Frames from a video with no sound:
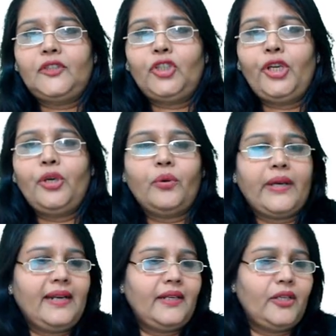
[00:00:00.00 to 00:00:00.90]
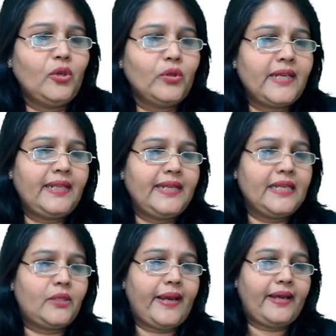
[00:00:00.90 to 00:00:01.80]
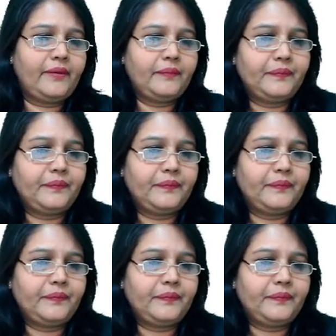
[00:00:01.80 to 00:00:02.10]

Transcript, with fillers: So you can use it this way,